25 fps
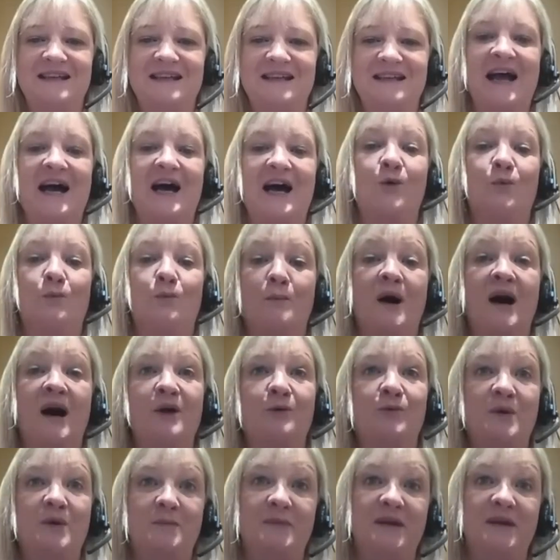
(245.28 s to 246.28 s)
how
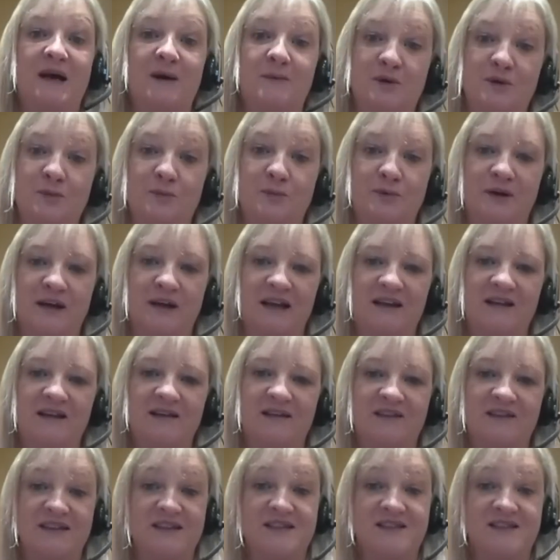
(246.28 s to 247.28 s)
might we be able to bring
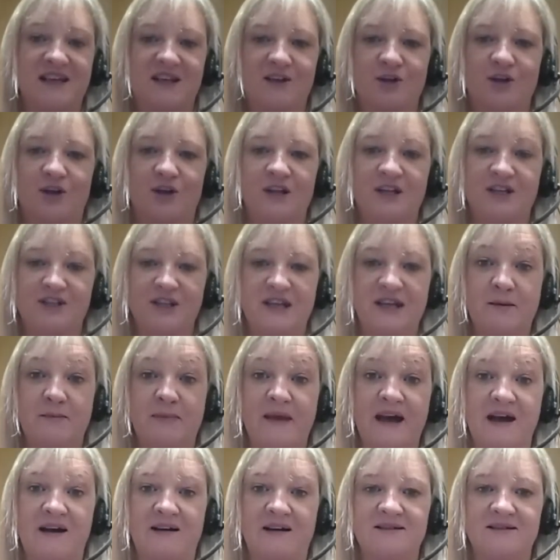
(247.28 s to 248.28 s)
this technology
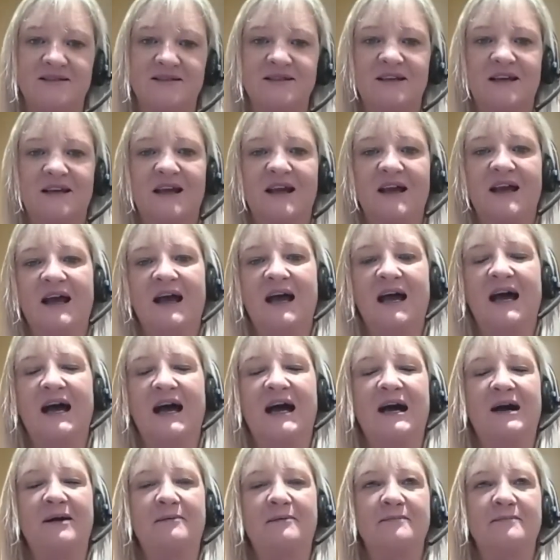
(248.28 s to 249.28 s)
about.
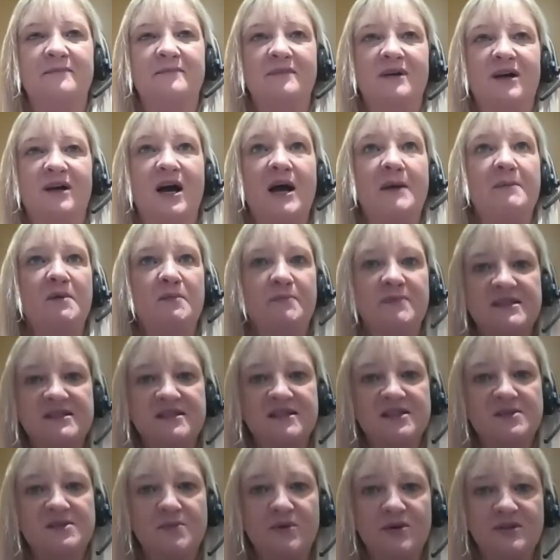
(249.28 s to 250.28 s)
I'm a
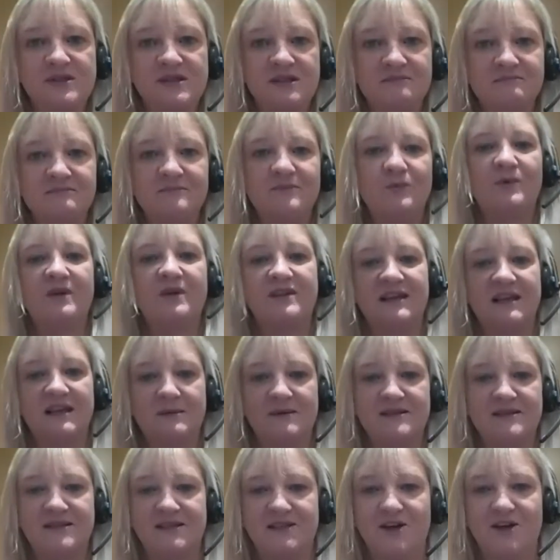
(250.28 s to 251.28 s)
business person with
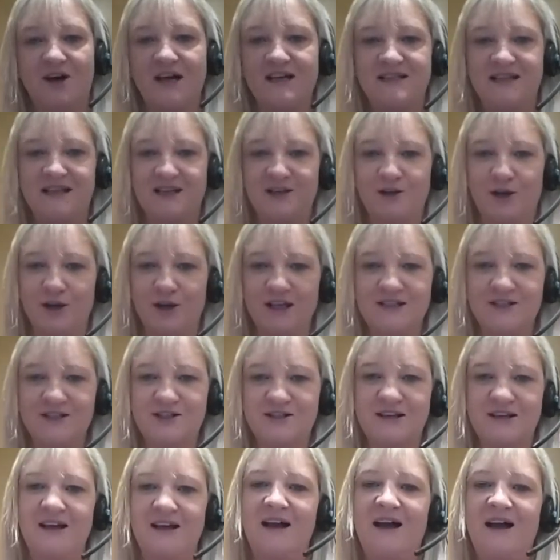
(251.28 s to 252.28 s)
limited IT
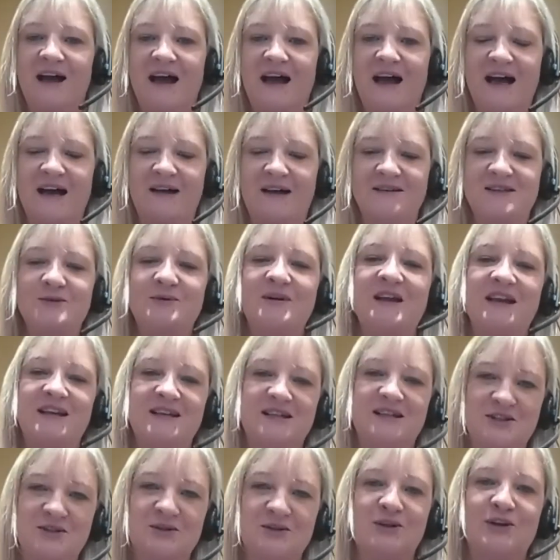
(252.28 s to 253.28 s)
knowledge, so we had
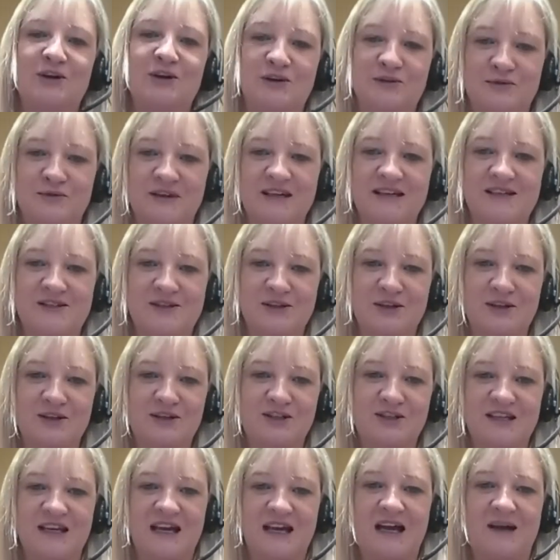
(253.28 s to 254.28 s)
to do a lot of
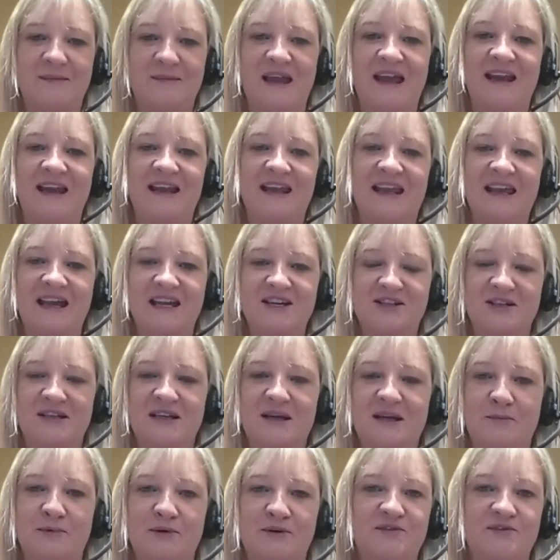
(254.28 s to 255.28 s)
research and engage a
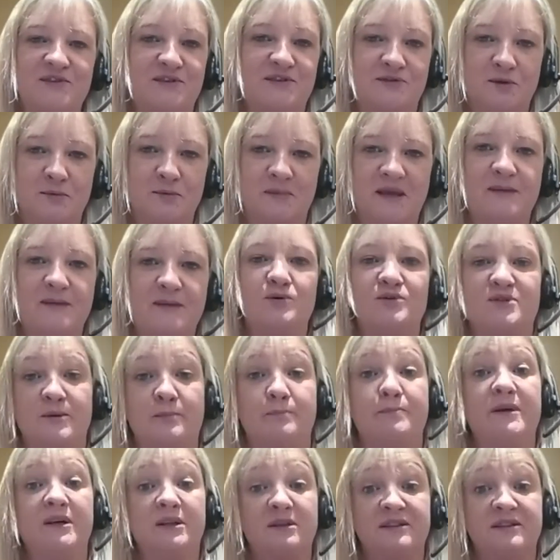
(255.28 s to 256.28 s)
number of different people to
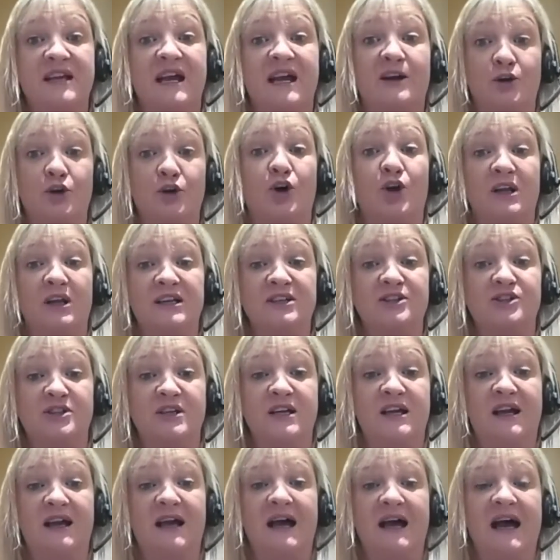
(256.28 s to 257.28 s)
build our knowledge
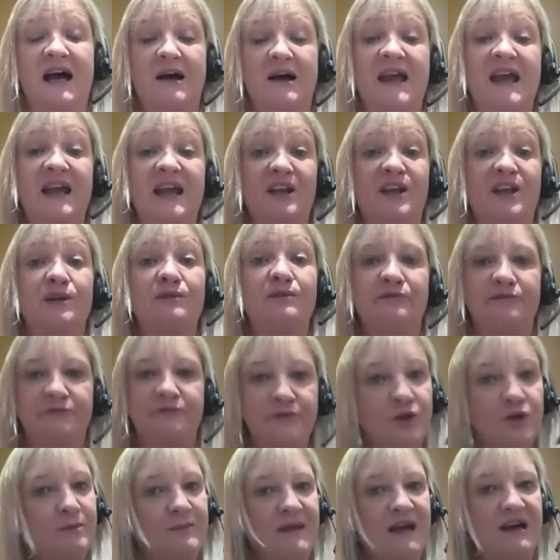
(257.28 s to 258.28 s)
and
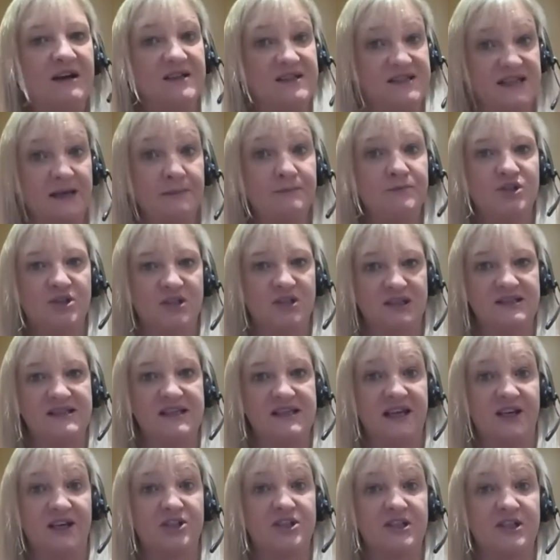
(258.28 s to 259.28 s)
confirm our assumptions
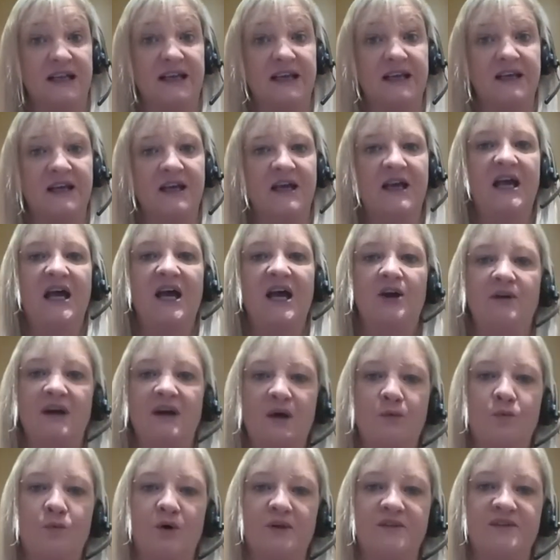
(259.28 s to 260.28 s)
actually
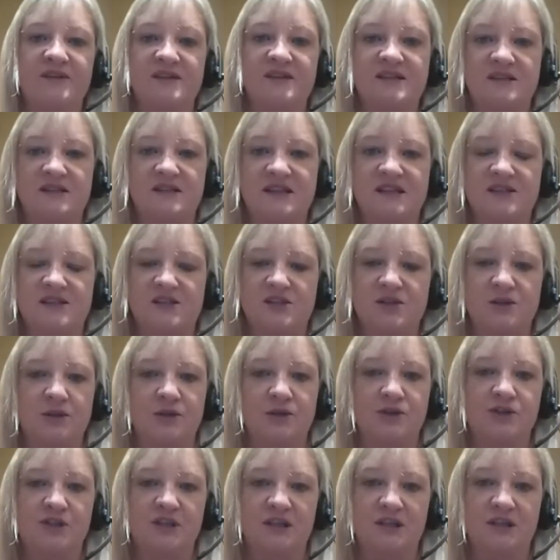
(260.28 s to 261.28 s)
around what this
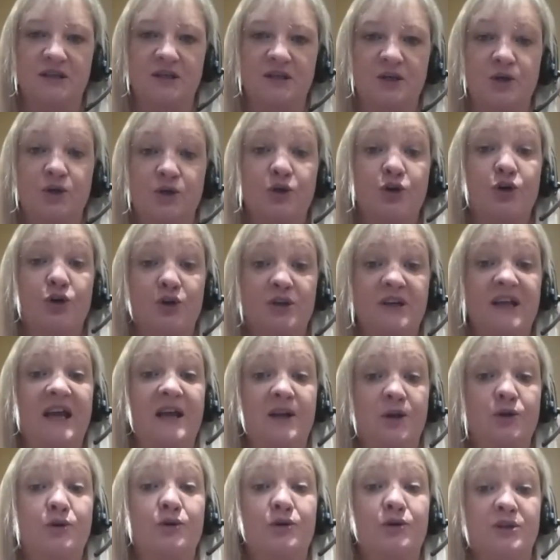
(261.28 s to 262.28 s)
solution could
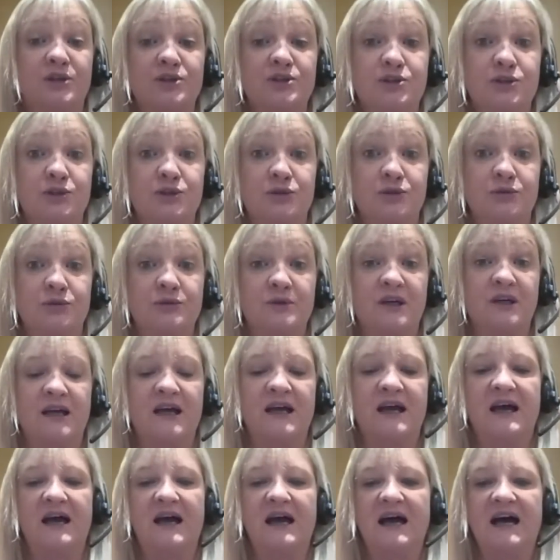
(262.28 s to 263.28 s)
and couldn't do.
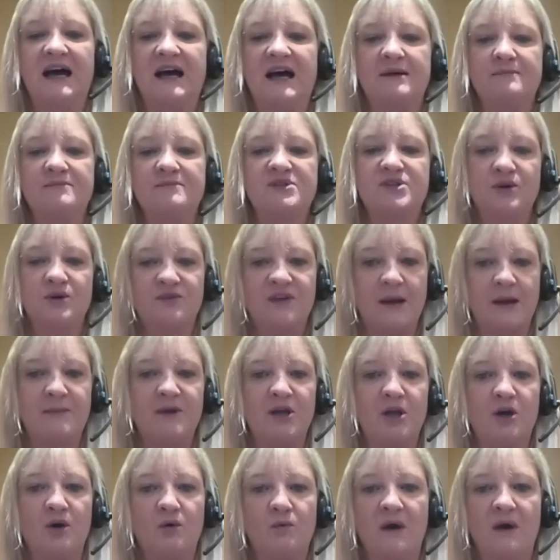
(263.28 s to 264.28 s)
So I've come a
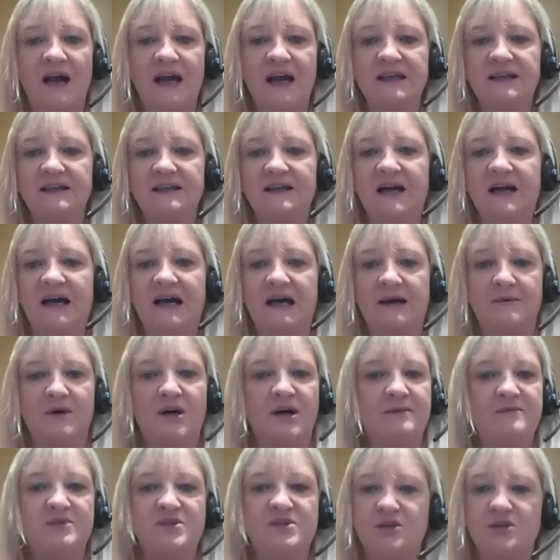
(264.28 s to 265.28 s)
long way.
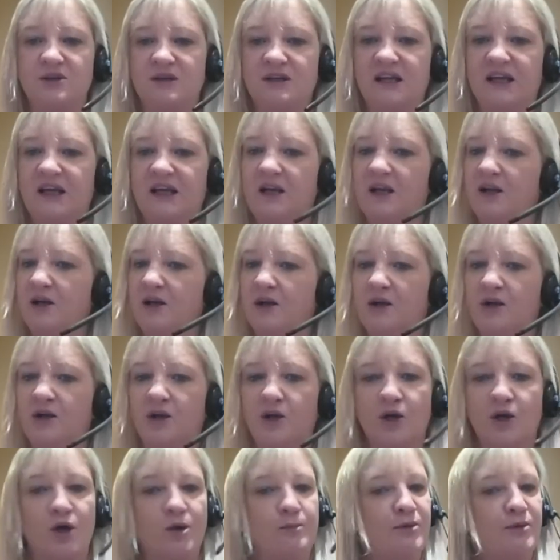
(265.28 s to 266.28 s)
I'm certainly
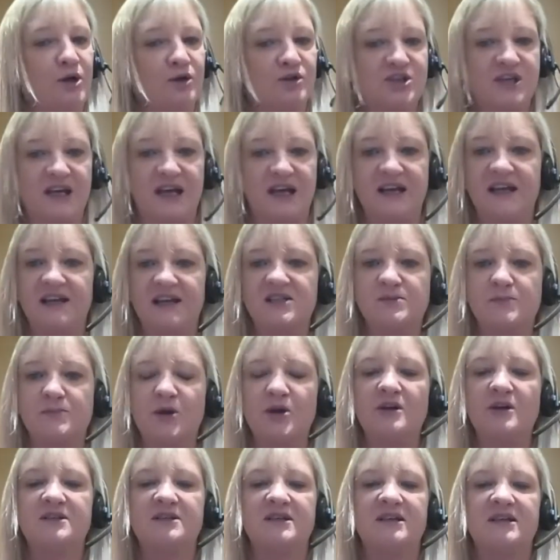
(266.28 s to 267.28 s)
no blockchain
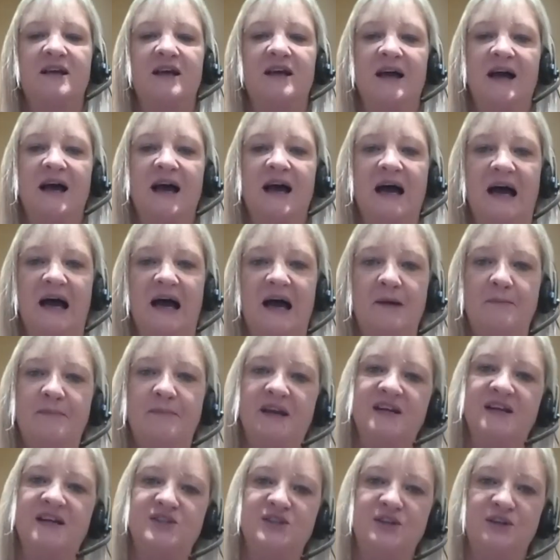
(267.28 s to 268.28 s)
expert, but
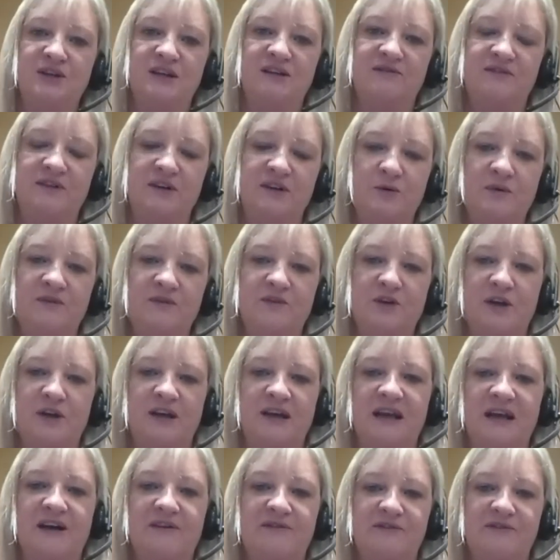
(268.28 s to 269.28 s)
I certainly feel we've got
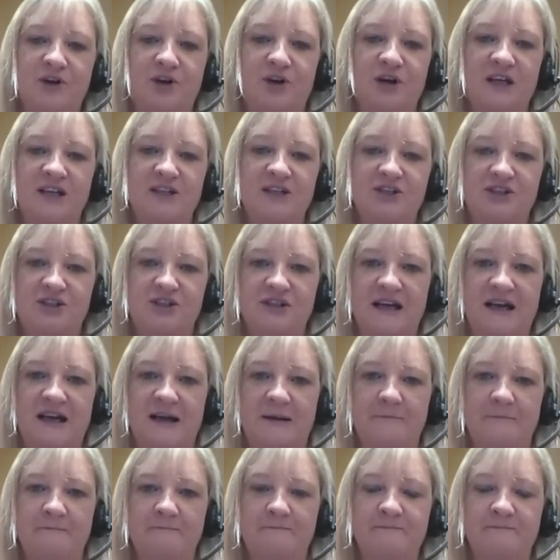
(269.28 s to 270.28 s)
enough knowledge
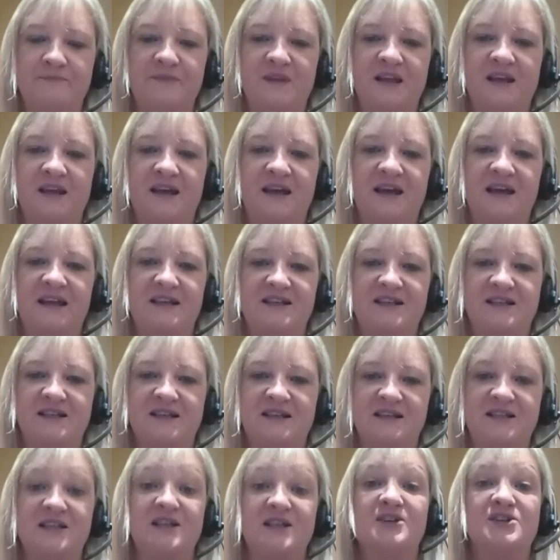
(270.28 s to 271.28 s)

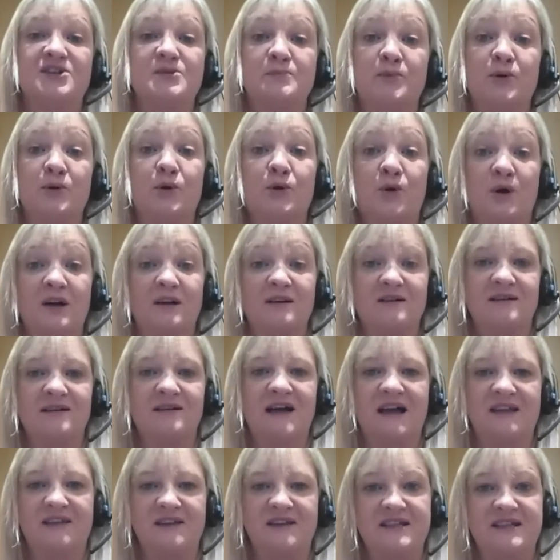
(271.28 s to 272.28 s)
to explore
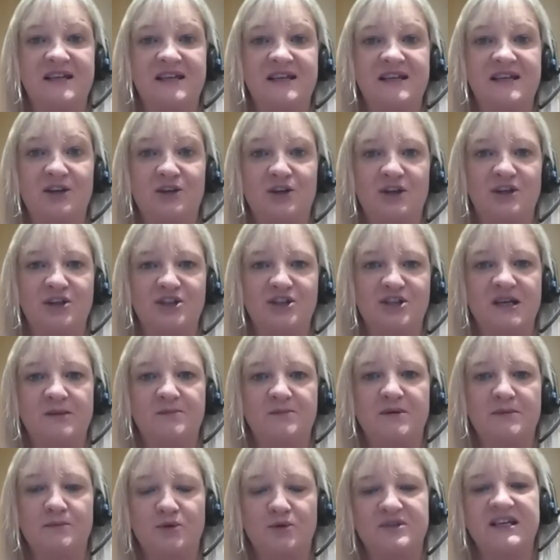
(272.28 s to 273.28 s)
the technology in a
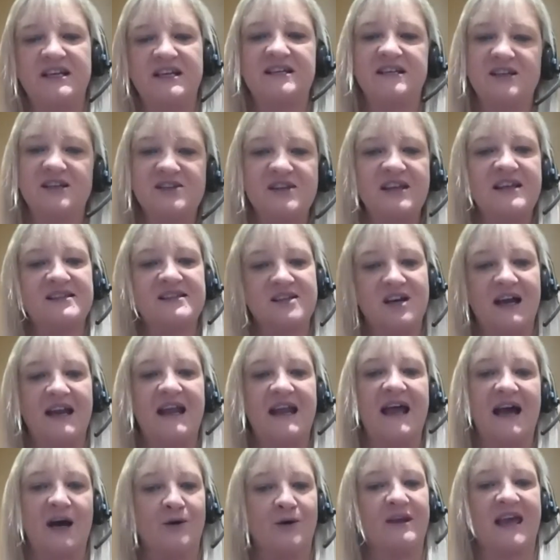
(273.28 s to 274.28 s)
bit more detail. So that's kind
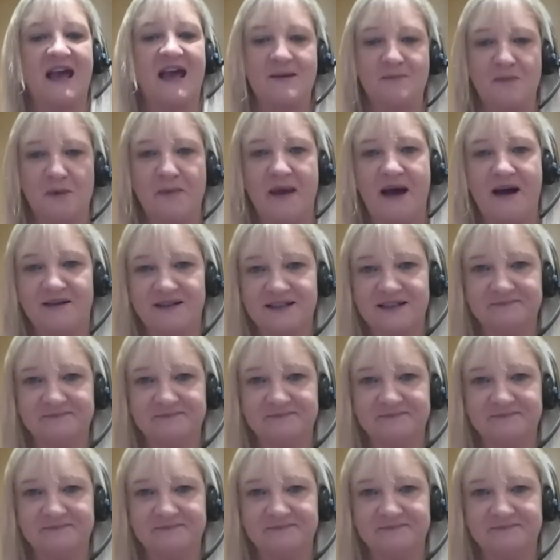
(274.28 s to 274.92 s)
of how it came about.